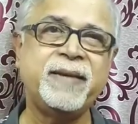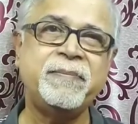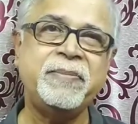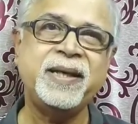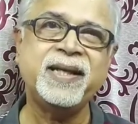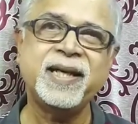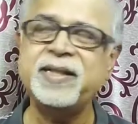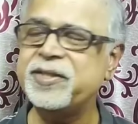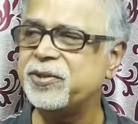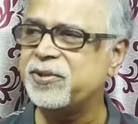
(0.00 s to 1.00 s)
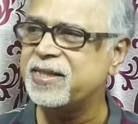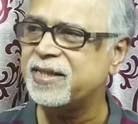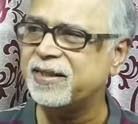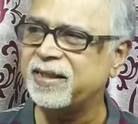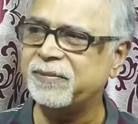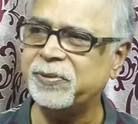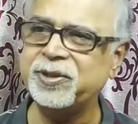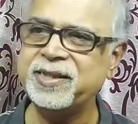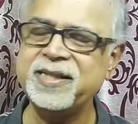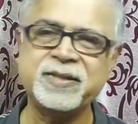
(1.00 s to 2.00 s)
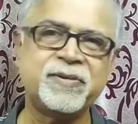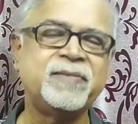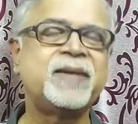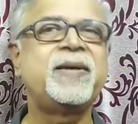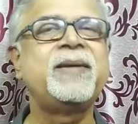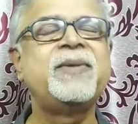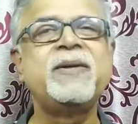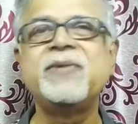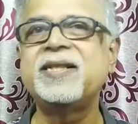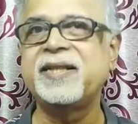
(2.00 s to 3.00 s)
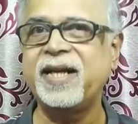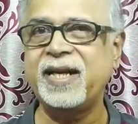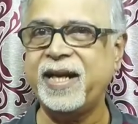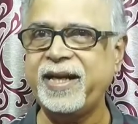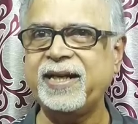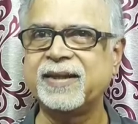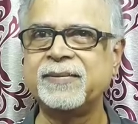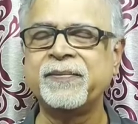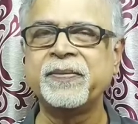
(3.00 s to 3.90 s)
They pick and choose certain portions from the Bible which they like